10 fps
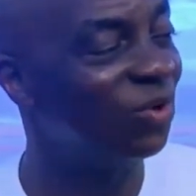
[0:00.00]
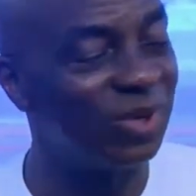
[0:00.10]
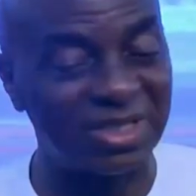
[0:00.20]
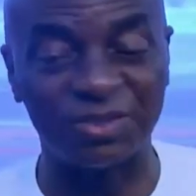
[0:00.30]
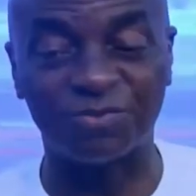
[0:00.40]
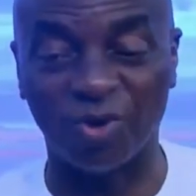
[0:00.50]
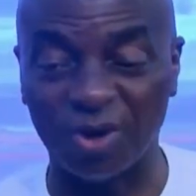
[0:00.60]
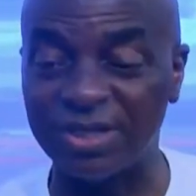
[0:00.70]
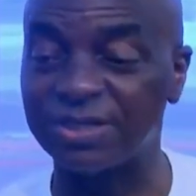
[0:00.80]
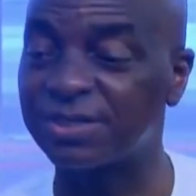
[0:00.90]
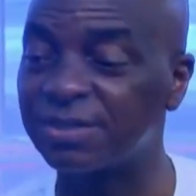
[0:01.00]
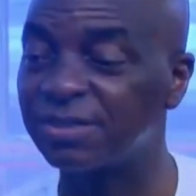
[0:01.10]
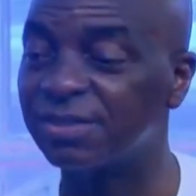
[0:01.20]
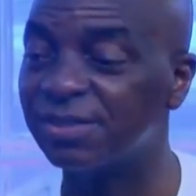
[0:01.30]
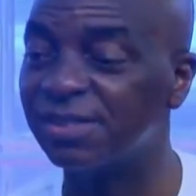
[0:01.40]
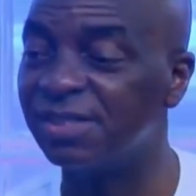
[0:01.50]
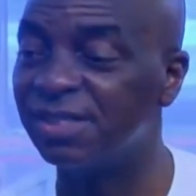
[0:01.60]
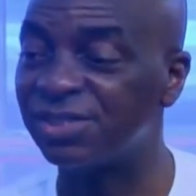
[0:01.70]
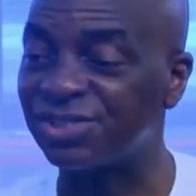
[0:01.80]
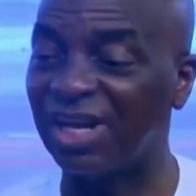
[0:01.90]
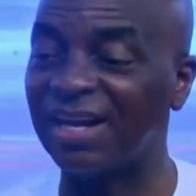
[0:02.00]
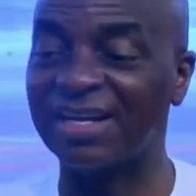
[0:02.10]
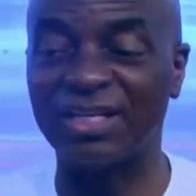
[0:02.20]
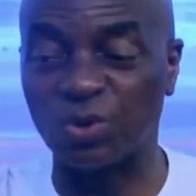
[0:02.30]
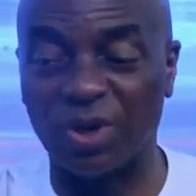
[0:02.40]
with his voice sounding